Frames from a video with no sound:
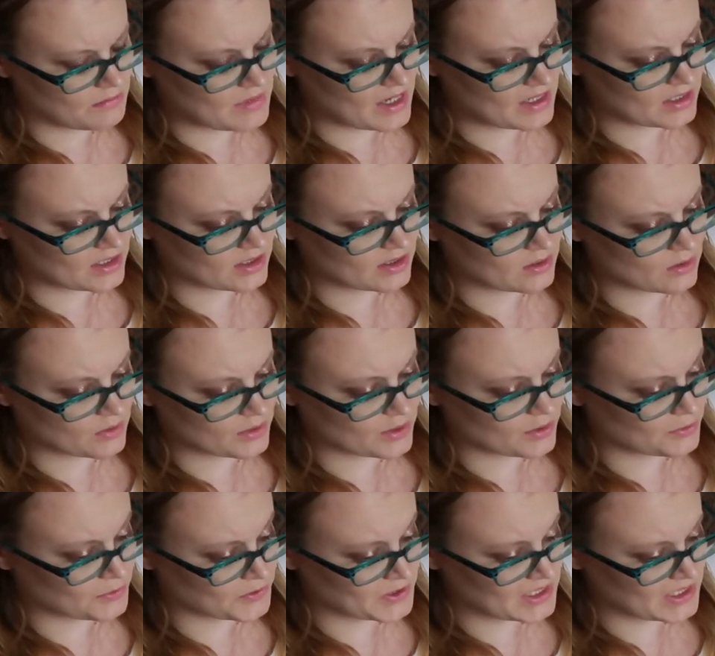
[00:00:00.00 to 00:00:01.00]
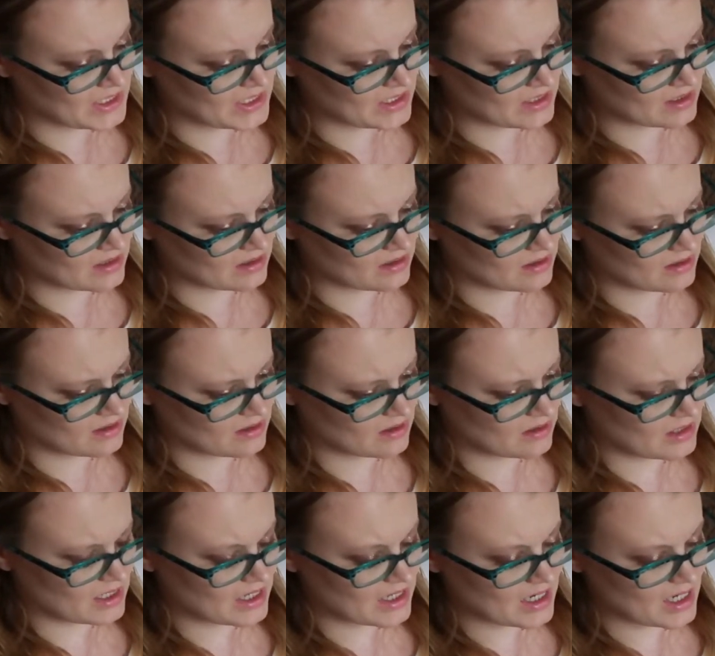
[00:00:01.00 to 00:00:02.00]
and started drinking,
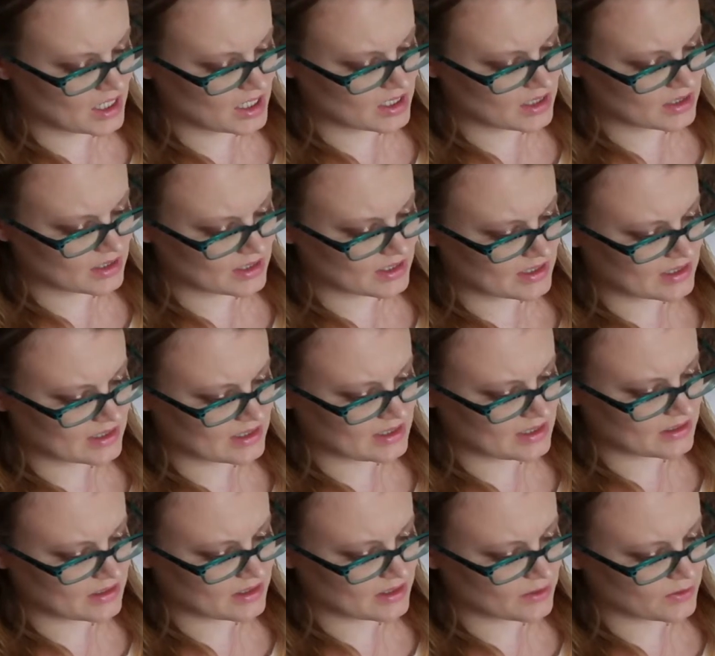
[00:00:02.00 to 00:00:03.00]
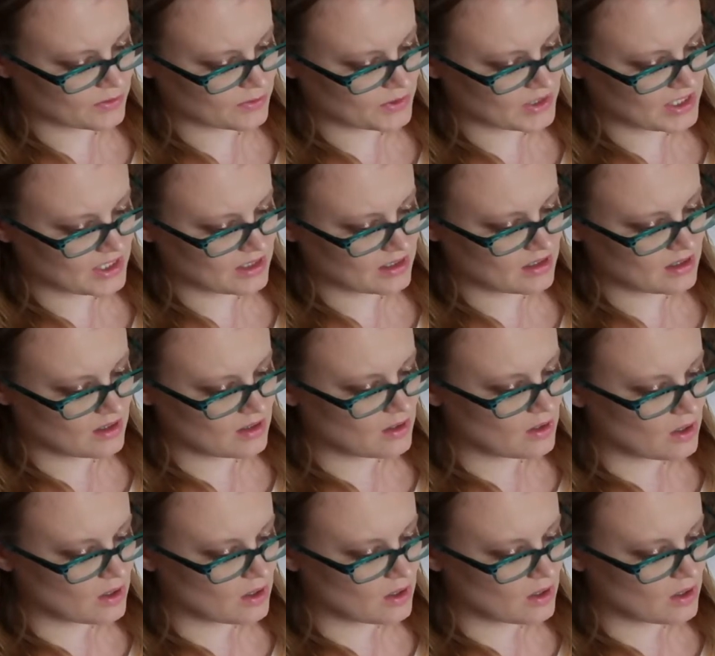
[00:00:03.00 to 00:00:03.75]
occasionally stealing green